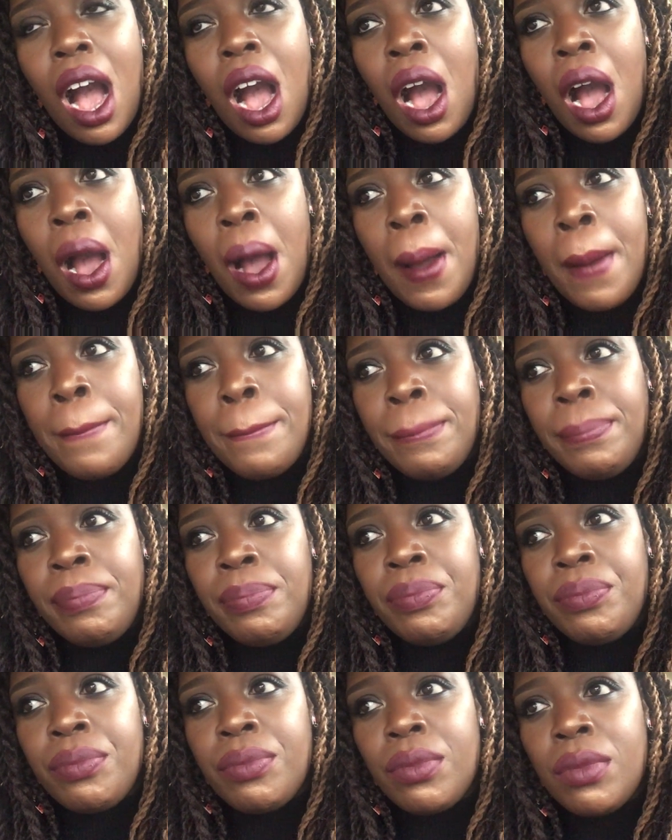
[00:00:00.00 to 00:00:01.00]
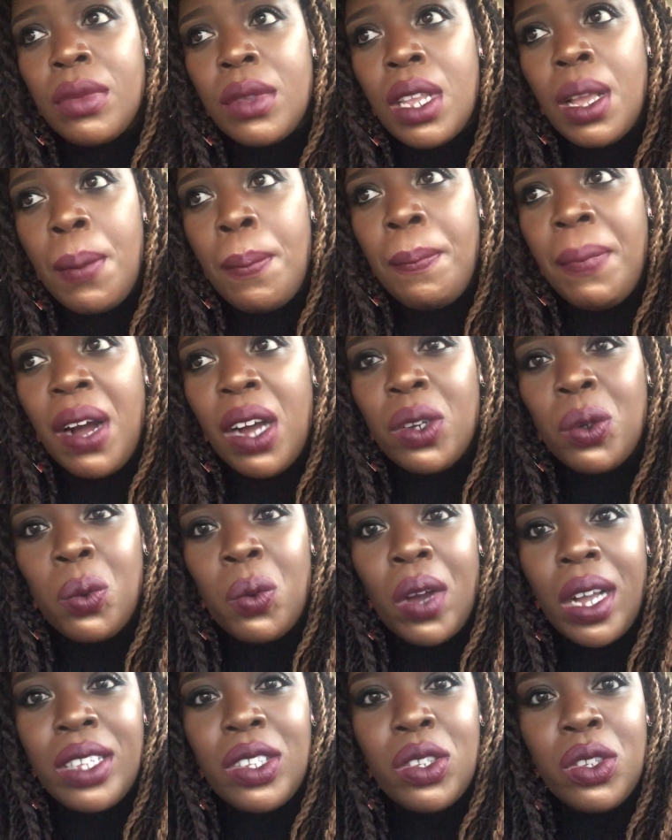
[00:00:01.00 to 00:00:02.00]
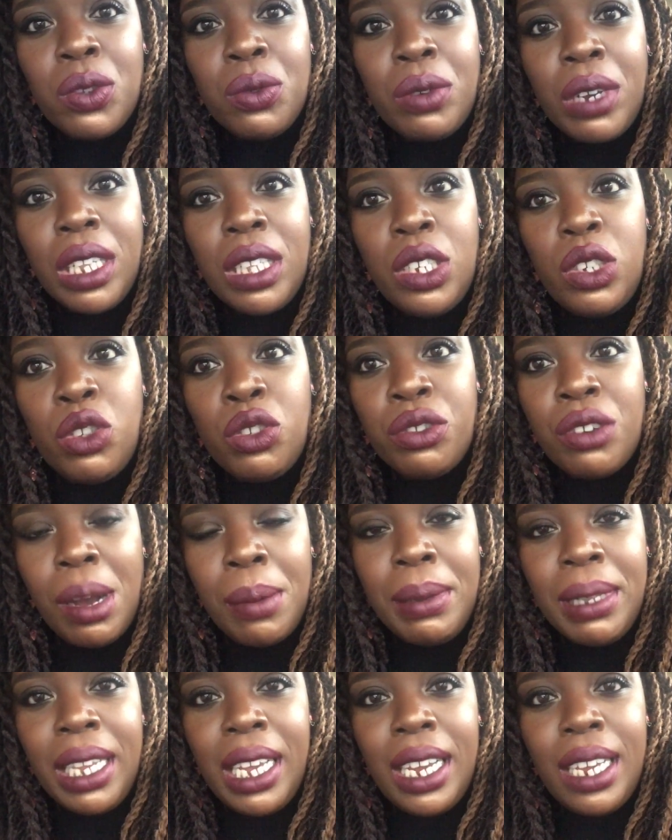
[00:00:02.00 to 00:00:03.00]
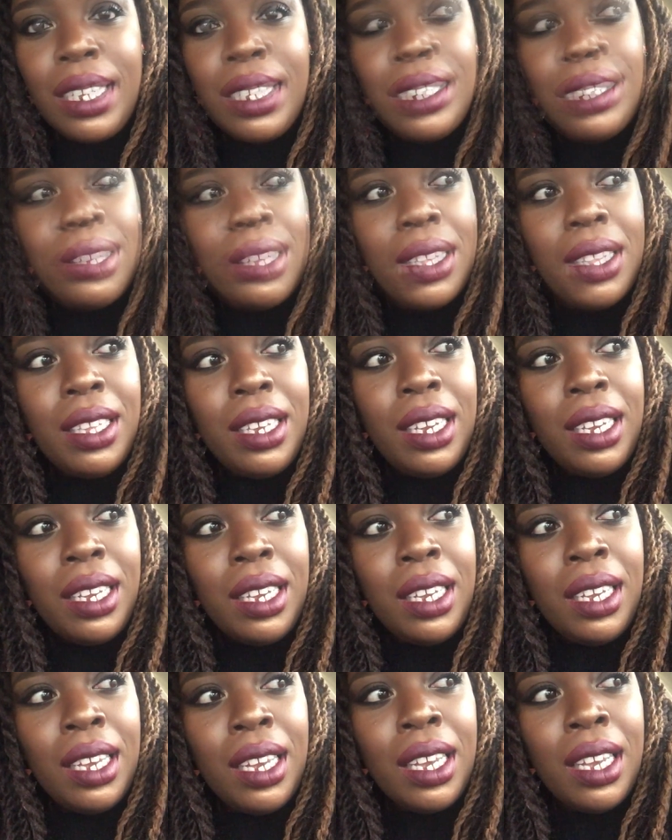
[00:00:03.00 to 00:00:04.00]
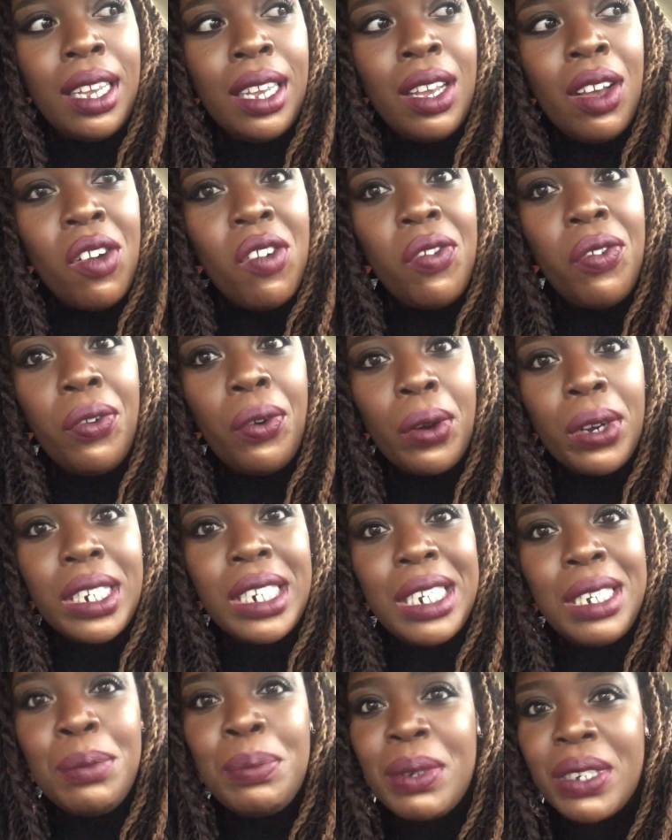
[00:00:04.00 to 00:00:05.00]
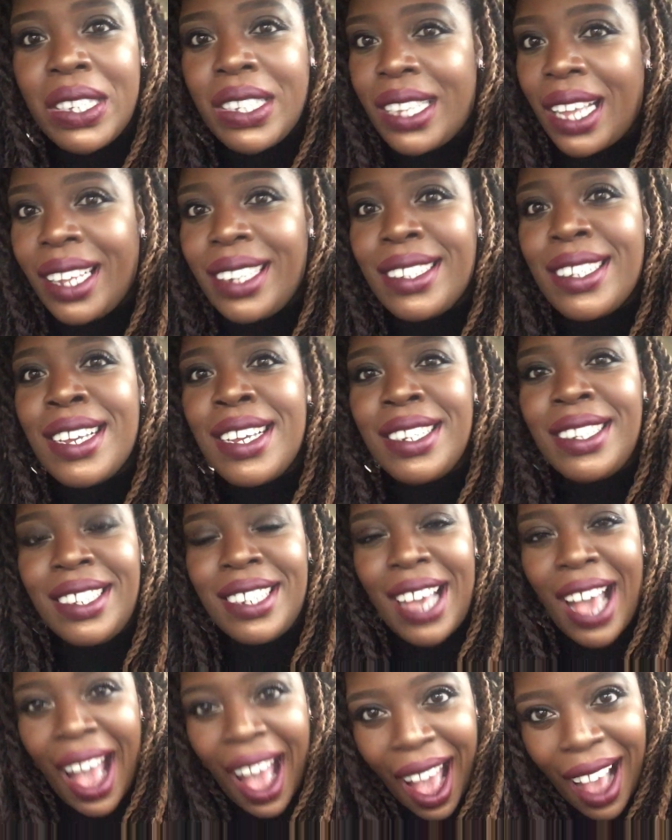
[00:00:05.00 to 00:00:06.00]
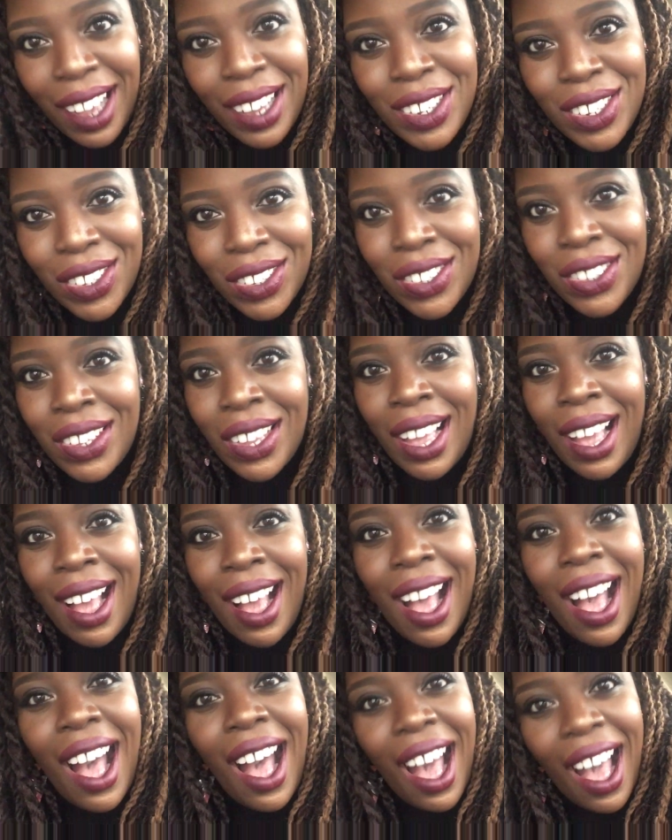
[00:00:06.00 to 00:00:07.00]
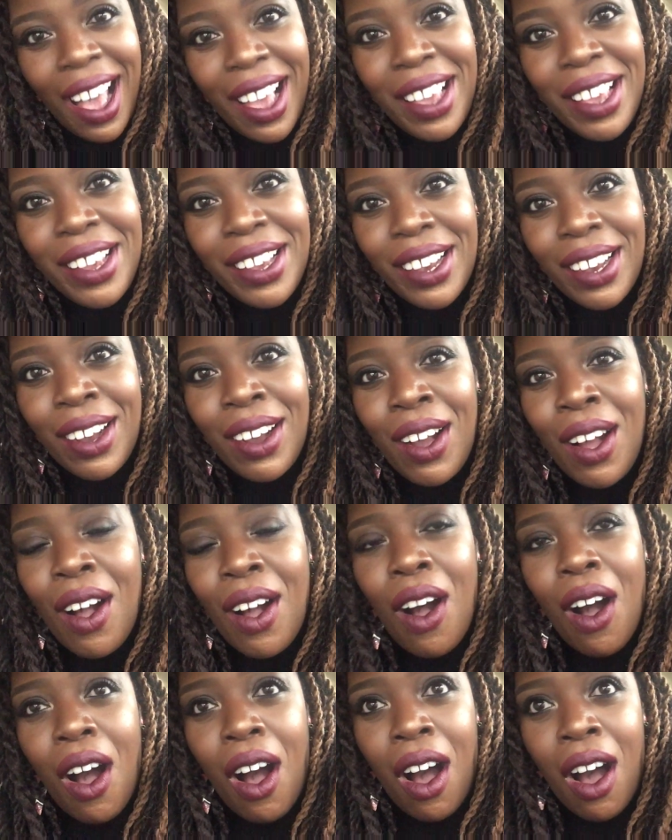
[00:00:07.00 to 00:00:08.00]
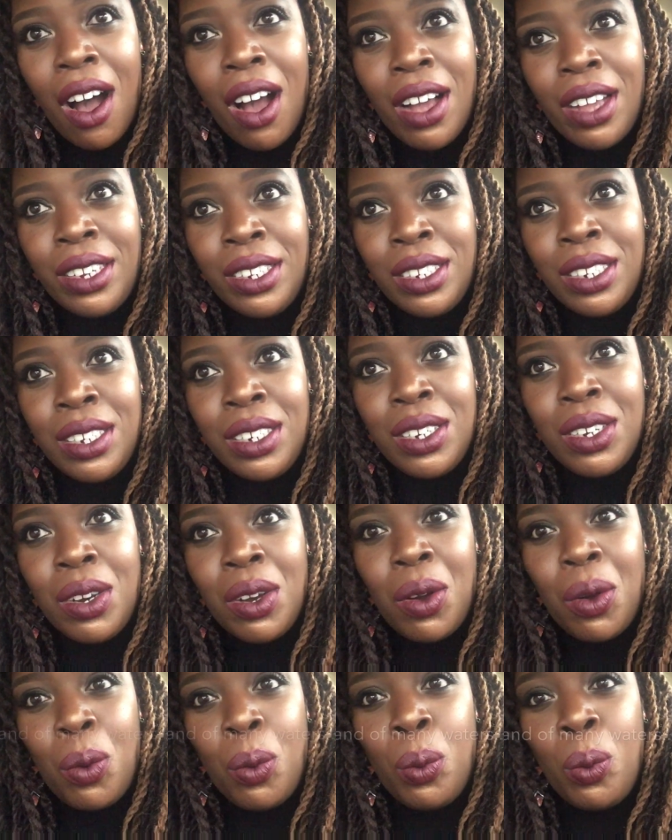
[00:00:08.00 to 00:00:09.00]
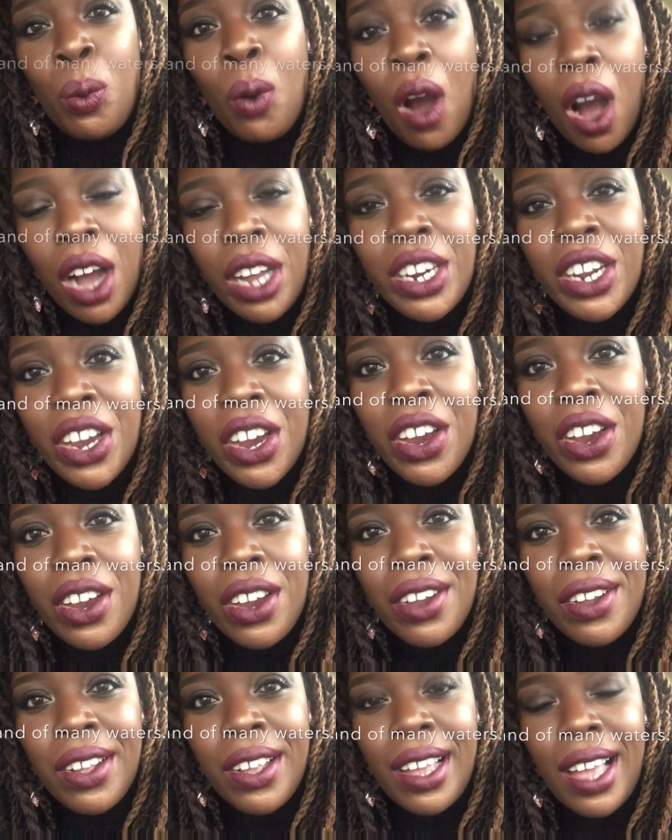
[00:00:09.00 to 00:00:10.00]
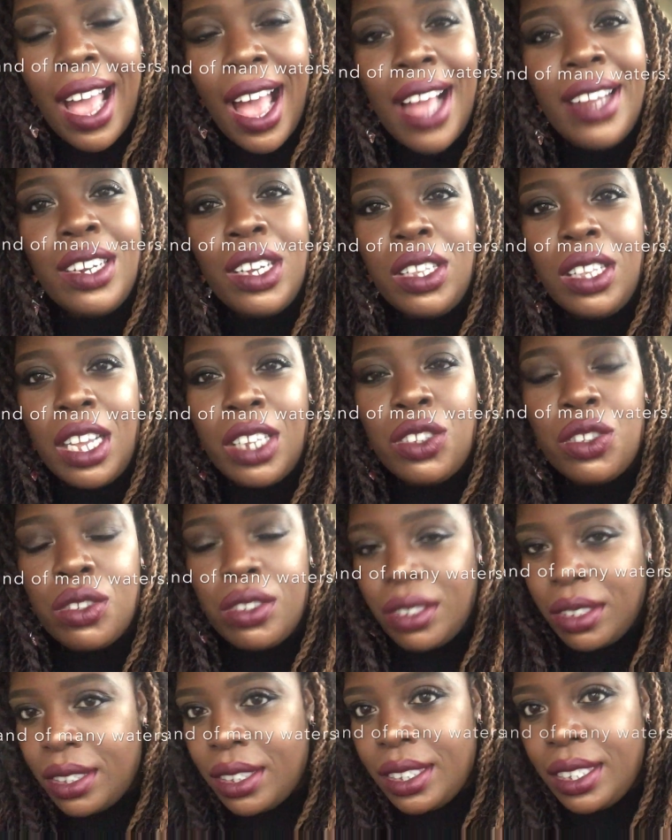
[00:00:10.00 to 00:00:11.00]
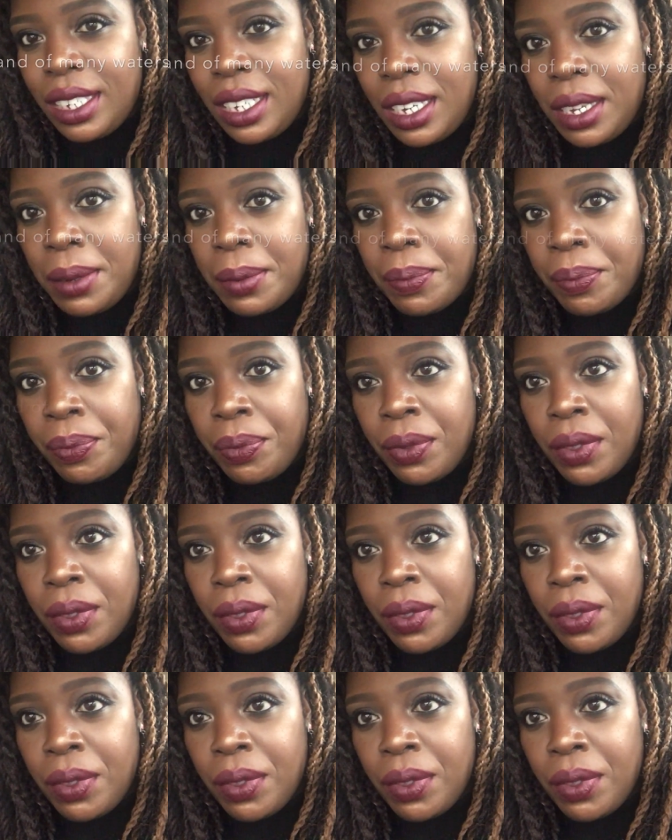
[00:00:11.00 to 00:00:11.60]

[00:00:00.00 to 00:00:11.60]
But what's really troubling is the 14% tax hike on water and electricity.